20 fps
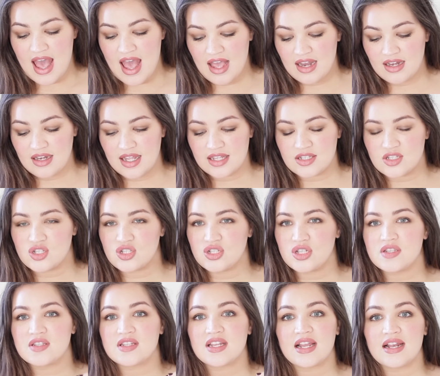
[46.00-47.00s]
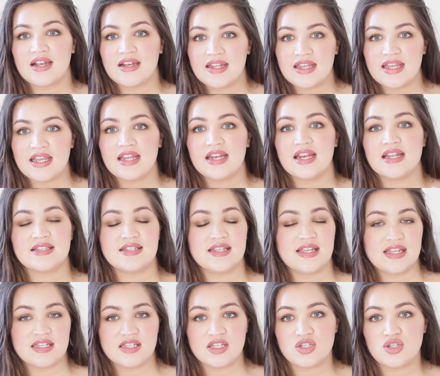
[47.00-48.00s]
And it's just clean. It's
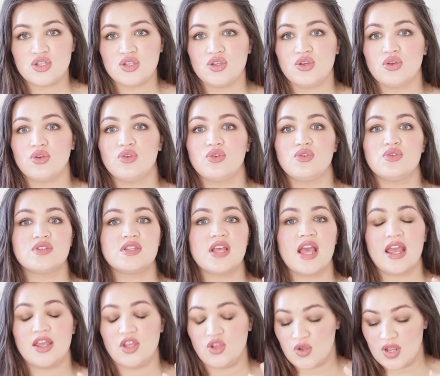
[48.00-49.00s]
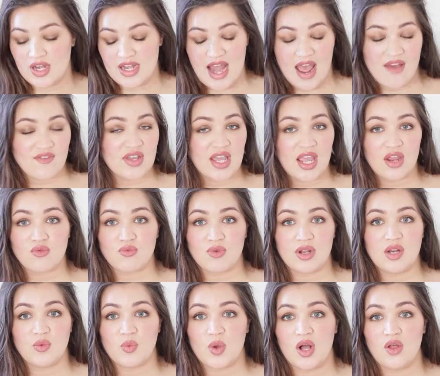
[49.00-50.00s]
easy to use. You can navigate
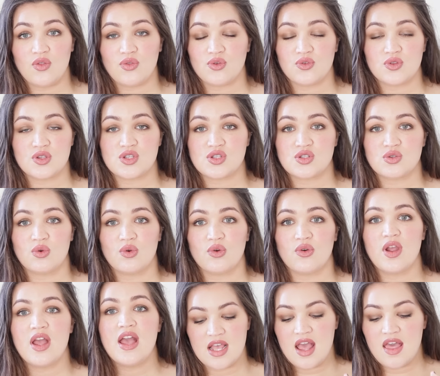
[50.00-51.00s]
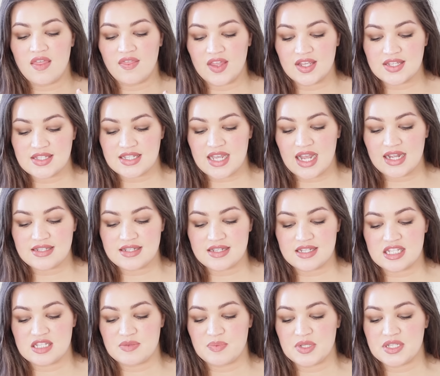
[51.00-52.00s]
really well through the store. Their site
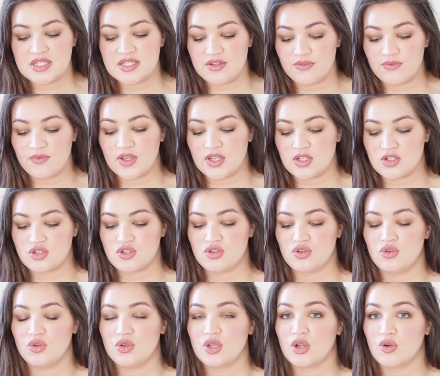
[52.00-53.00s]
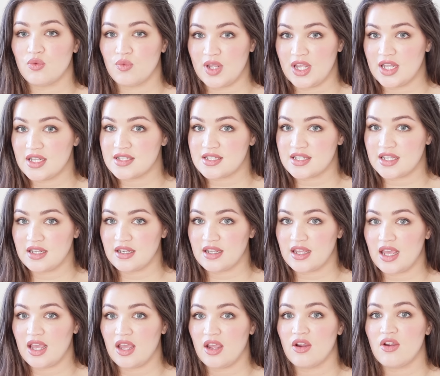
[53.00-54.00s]
is specific to Korean
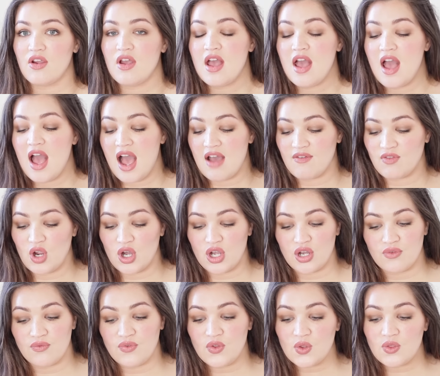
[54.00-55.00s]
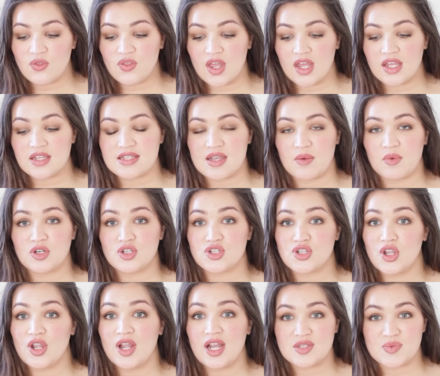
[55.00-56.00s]
skincare. I've gotten a few things. I want to
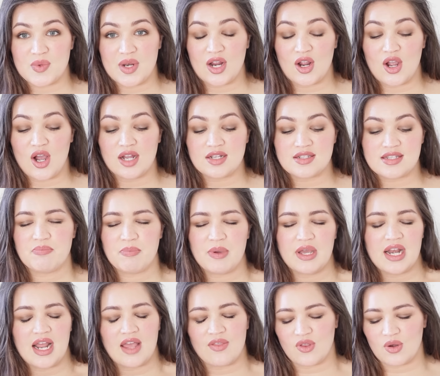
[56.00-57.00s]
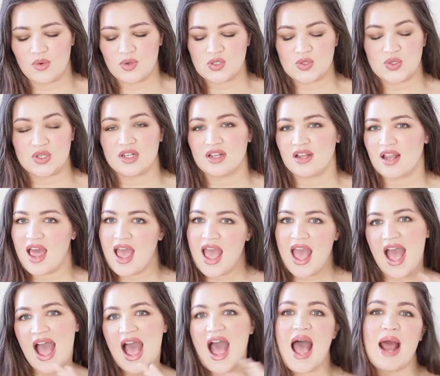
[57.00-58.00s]
show you guys what I got, but I thought I would do a little
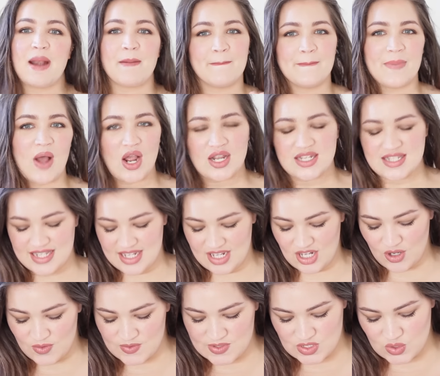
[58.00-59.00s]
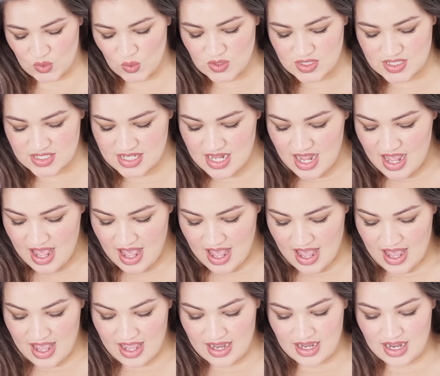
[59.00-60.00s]
unboxing of sorts.
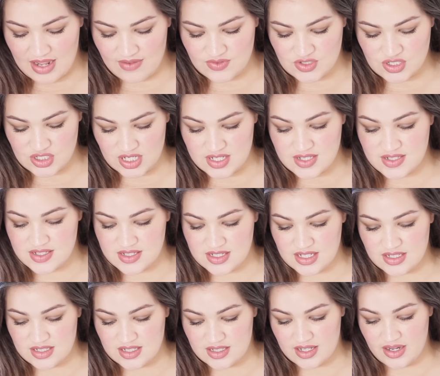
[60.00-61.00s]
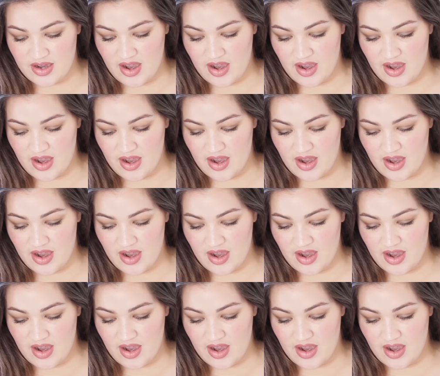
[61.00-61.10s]
And I've just seen that